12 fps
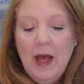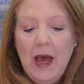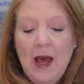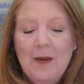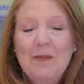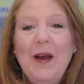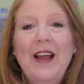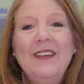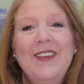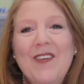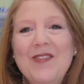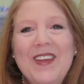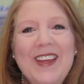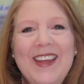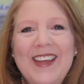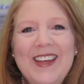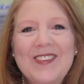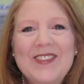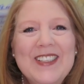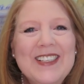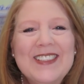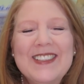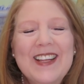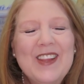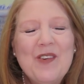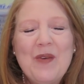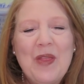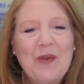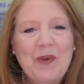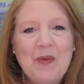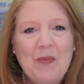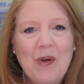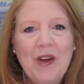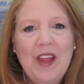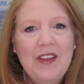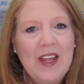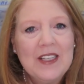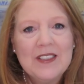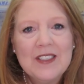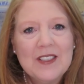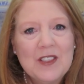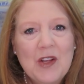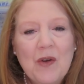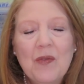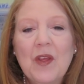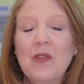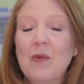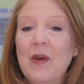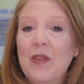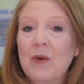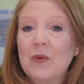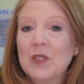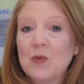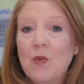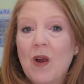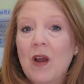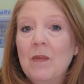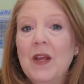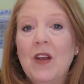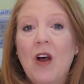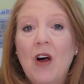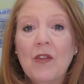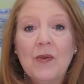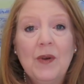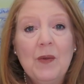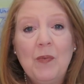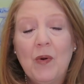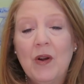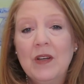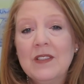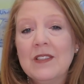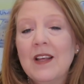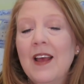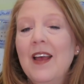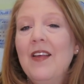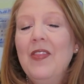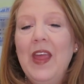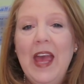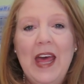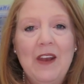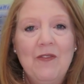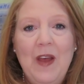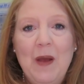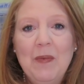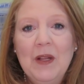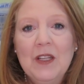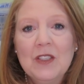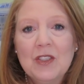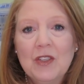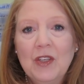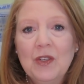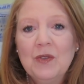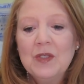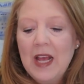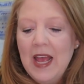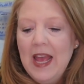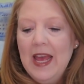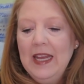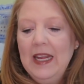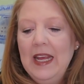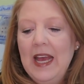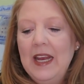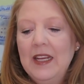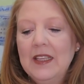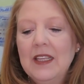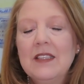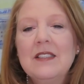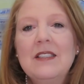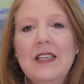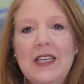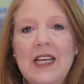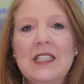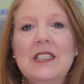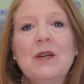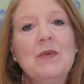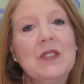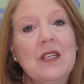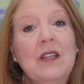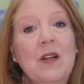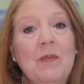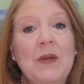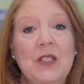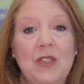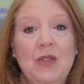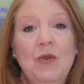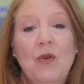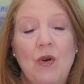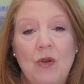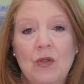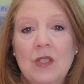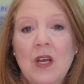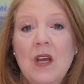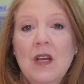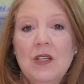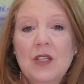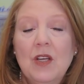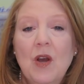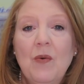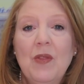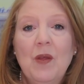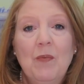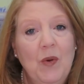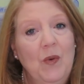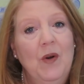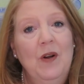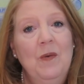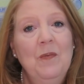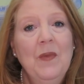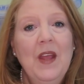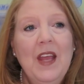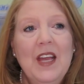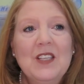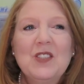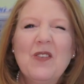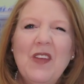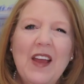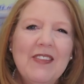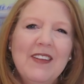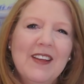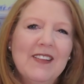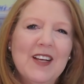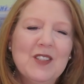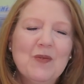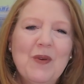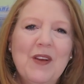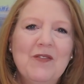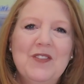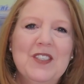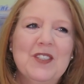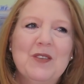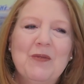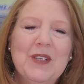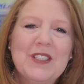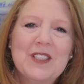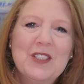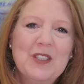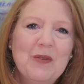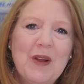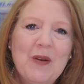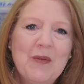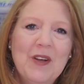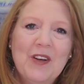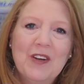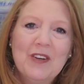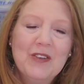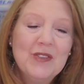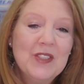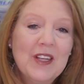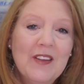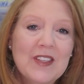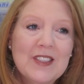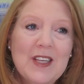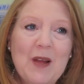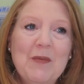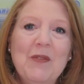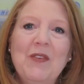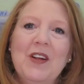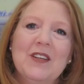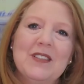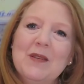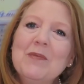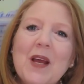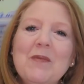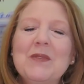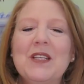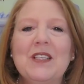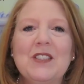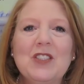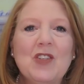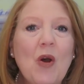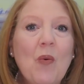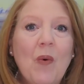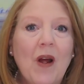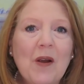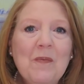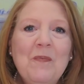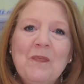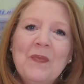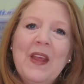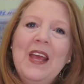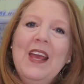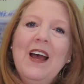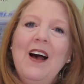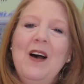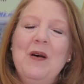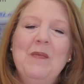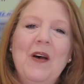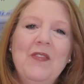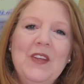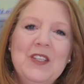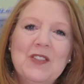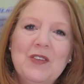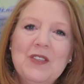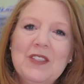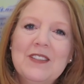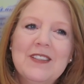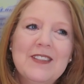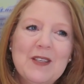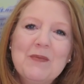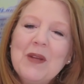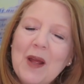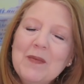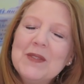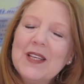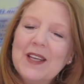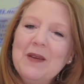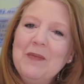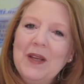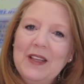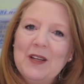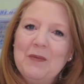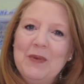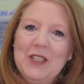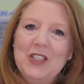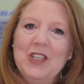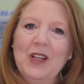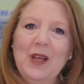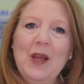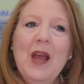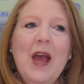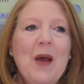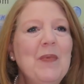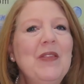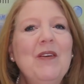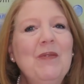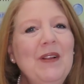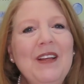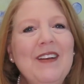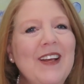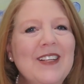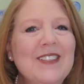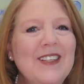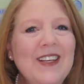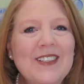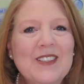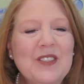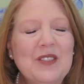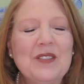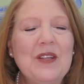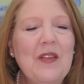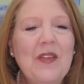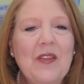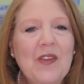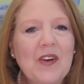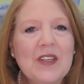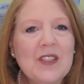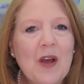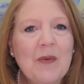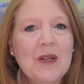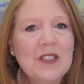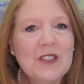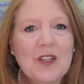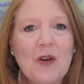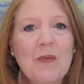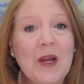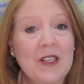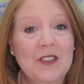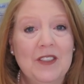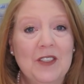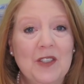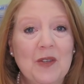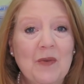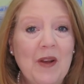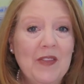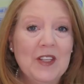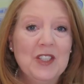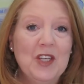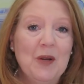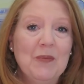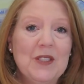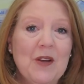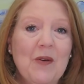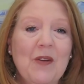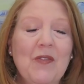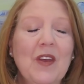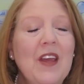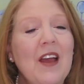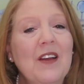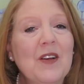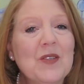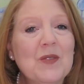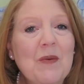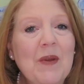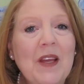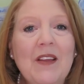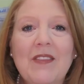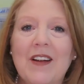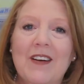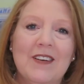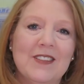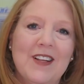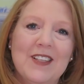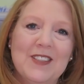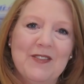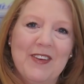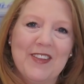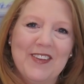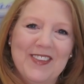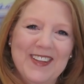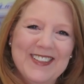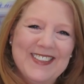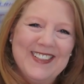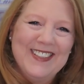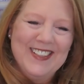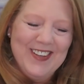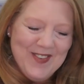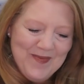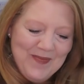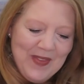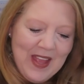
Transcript: I love that he gives us the weather report and lets us know that the weather was warm in all 3 ports. They had a fabulous cruise, and he added that the sea days it was a little bit too cold to go in the pool. And so I think that's one of just the risks you run when you're cruising at this time of year. Sometimes it is so warm on these cruises, and sometimes it can be a little bit chilly. But the really nice thing is that there is always so much to do on the ship. So if you can't go swimming, there's lots of other things to do.